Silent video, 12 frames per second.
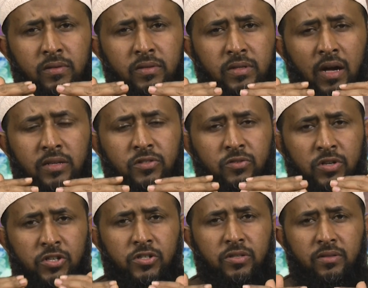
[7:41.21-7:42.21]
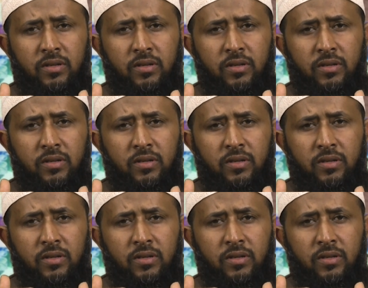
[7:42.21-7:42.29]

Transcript: has reached the